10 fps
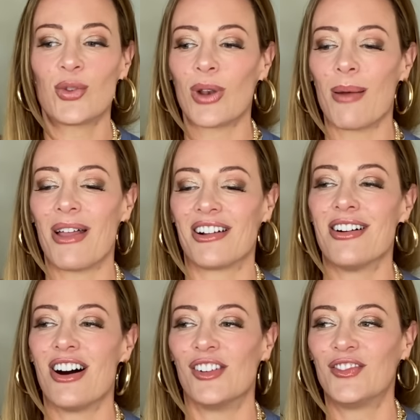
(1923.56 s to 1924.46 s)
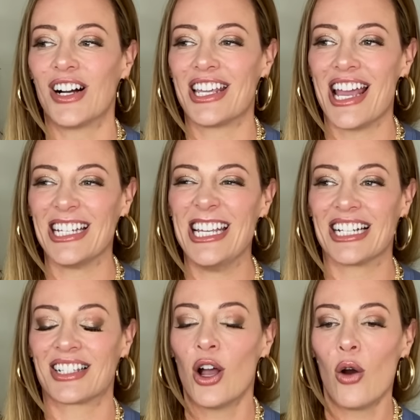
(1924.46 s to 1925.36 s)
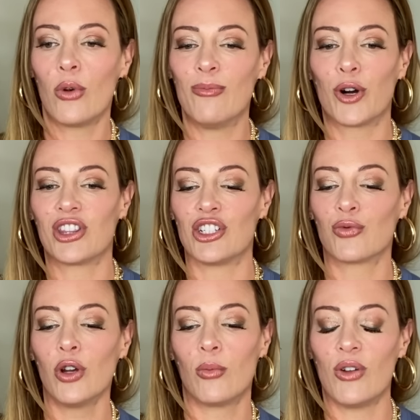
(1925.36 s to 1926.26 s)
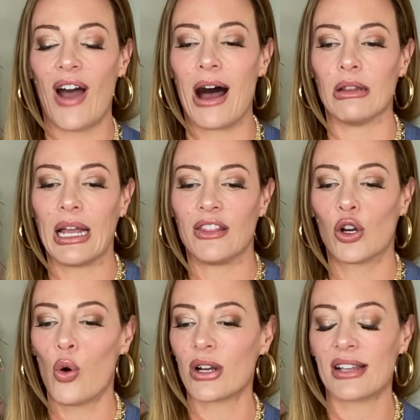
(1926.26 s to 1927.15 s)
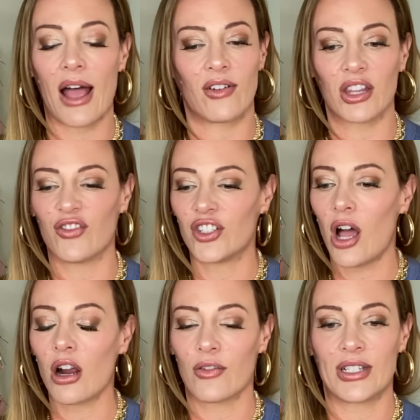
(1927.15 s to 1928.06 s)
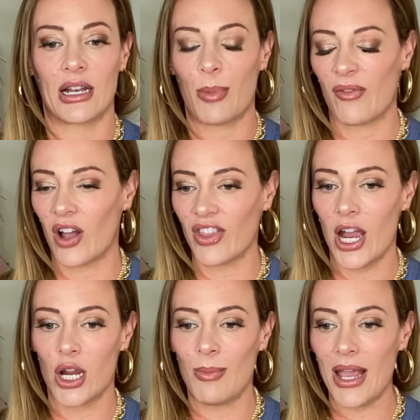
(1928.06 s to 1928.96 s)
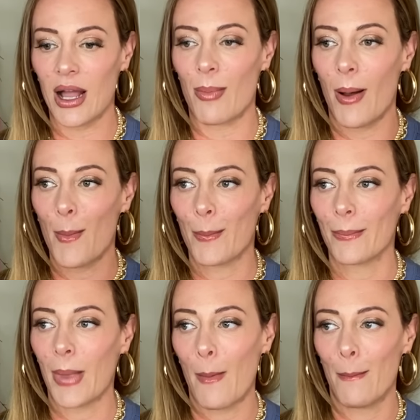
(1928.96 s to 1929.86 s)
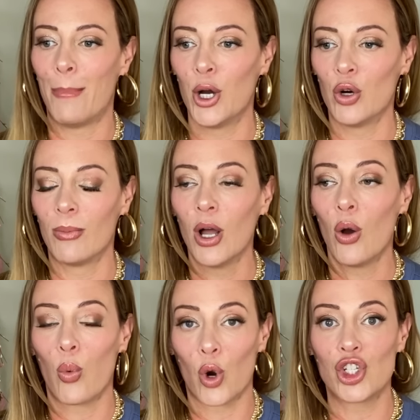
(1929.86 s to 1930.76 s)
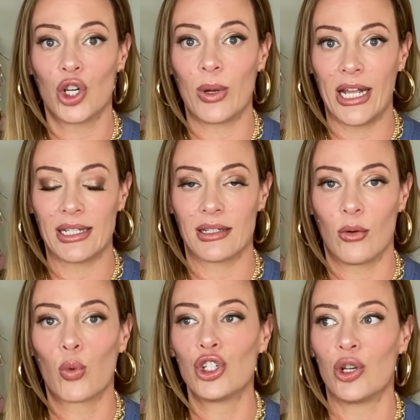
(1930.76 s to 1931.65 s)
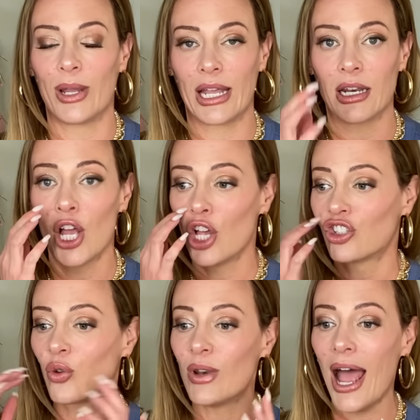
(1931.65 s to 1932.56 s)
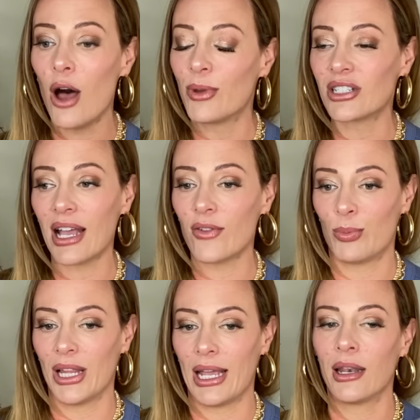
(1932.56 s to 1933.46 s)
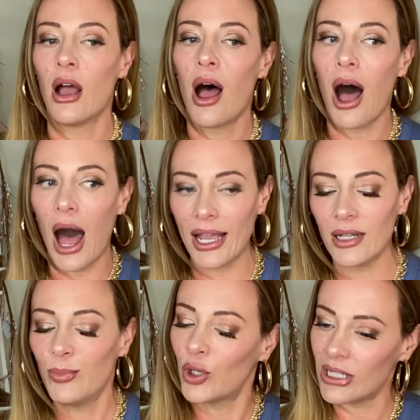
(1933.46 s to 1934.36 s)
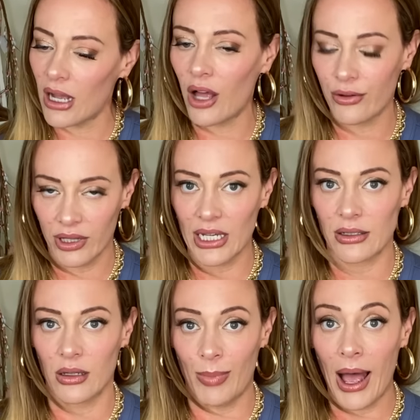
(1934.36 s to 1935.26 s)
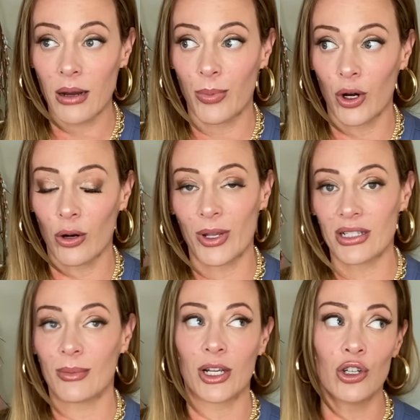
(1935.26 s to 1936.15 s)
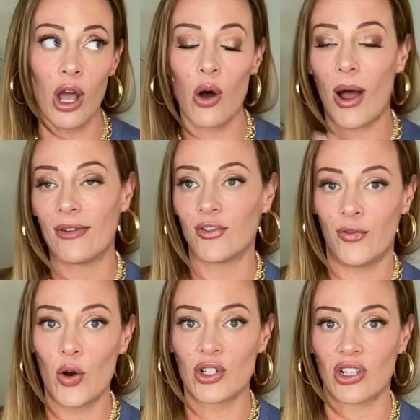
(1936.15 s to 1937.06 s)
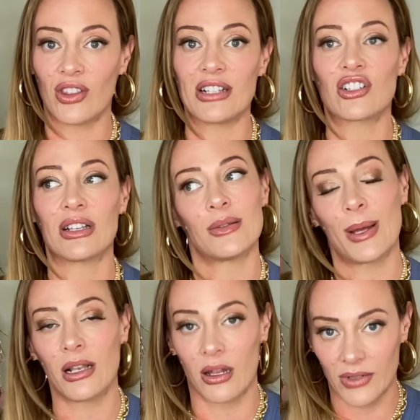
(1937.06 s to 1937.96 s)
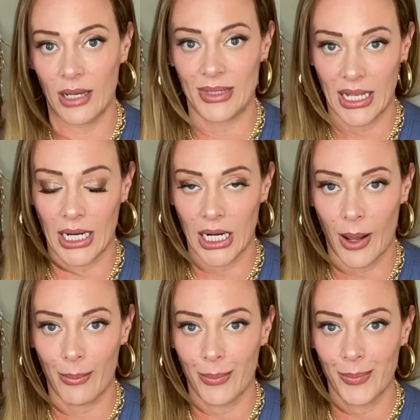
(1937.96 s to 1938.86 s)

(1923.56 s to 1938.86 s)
when I'm like, oh, fuck yeah, yes, we booked this room, we've outlined the course, I've got the photographer set up, I've got the hair and makeup. Boom, we're doing it. We're doing it. So now, because I have a plan, I can put other things on the back burner because I'm like, no, I have to focus on this because I spent a lot of time setting it up.